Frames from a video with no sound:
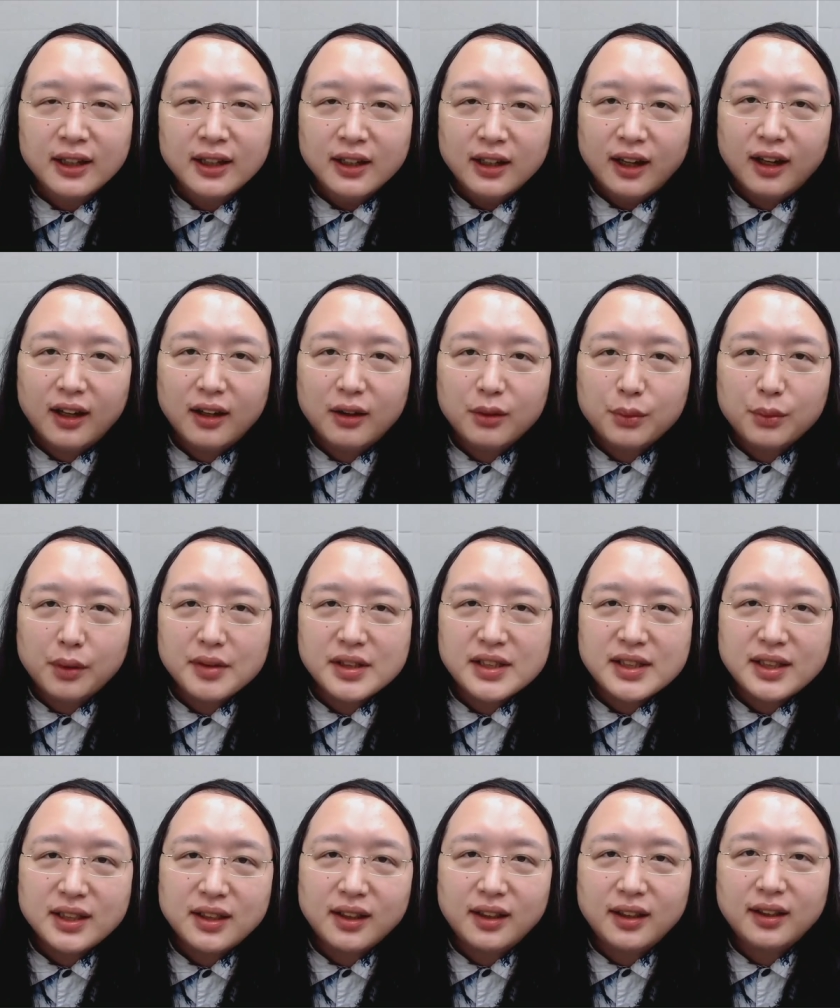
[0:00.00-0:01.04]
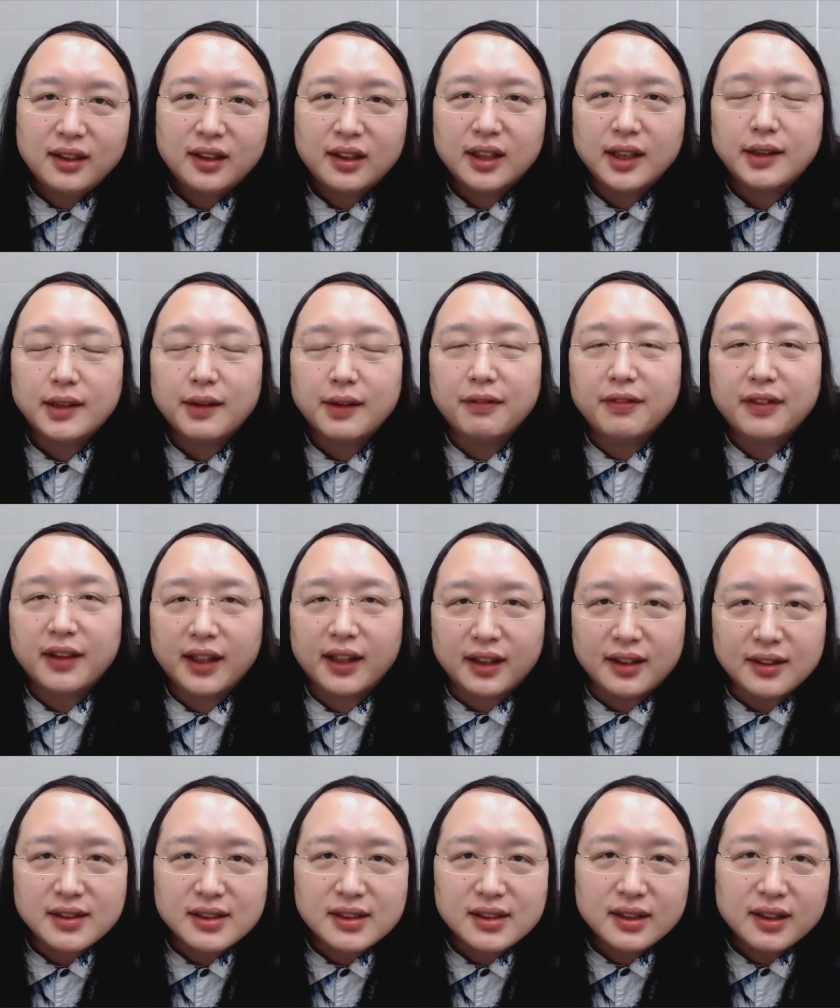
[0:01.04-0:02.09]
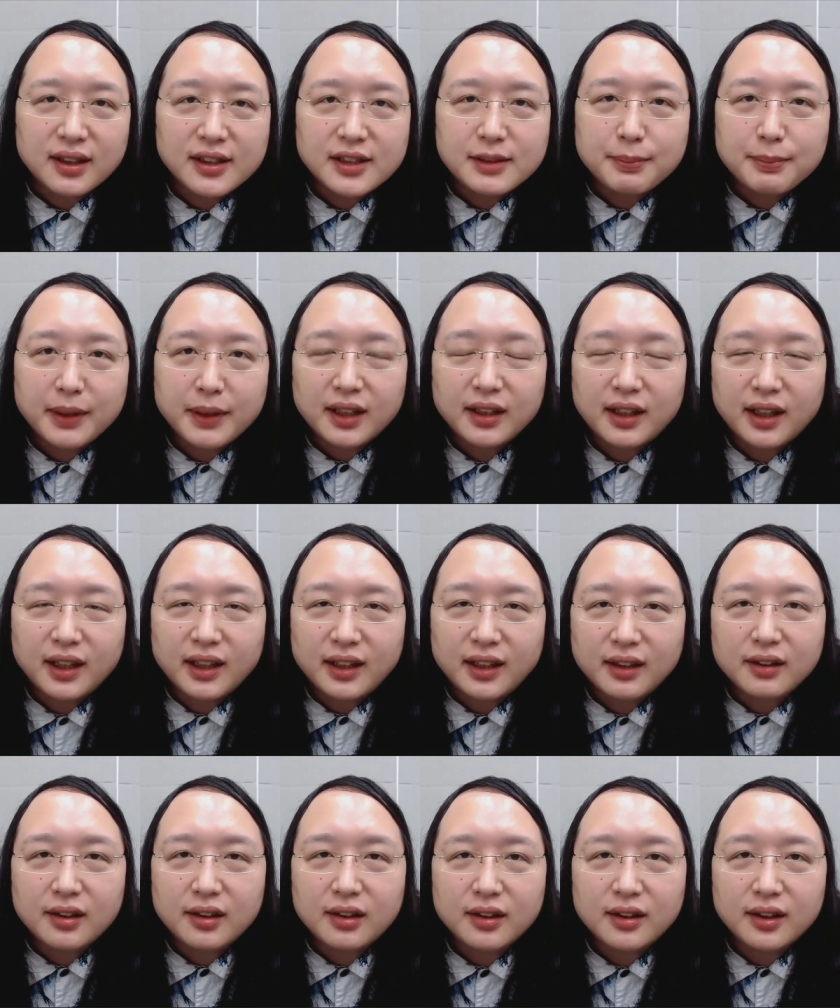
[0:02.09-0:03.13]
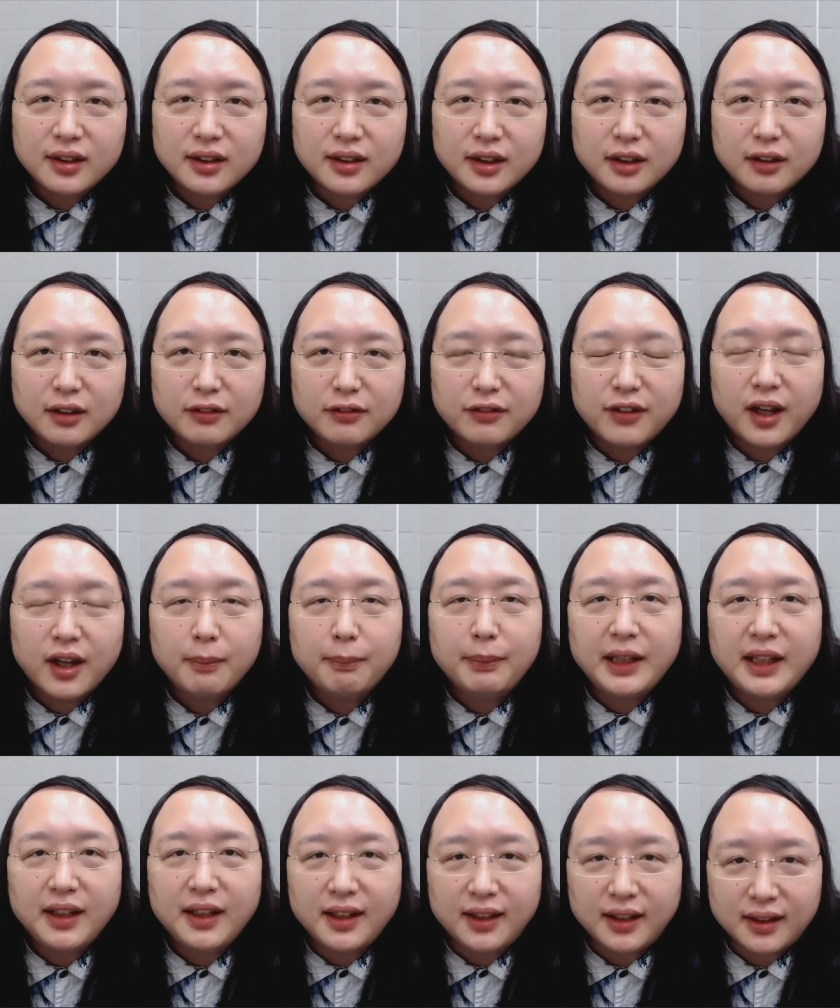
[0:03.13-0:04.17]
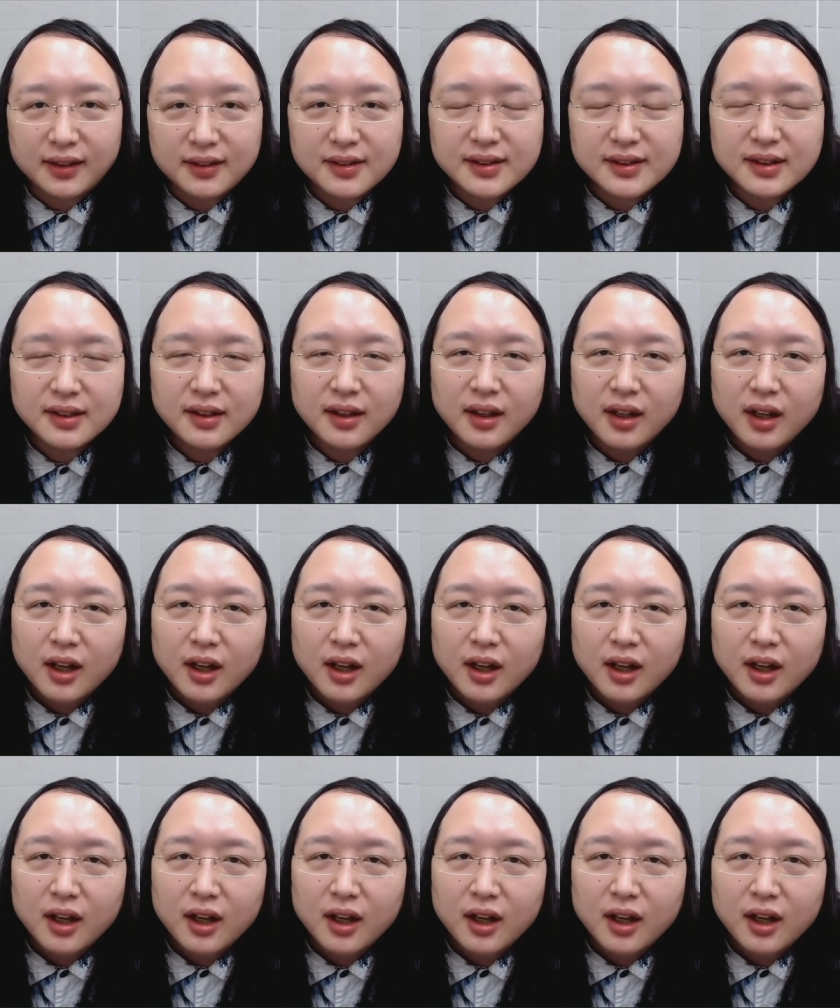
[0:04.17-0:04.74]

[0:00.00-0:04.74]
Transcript: When we see the Internet of Things, let's make it an Internet of Beings.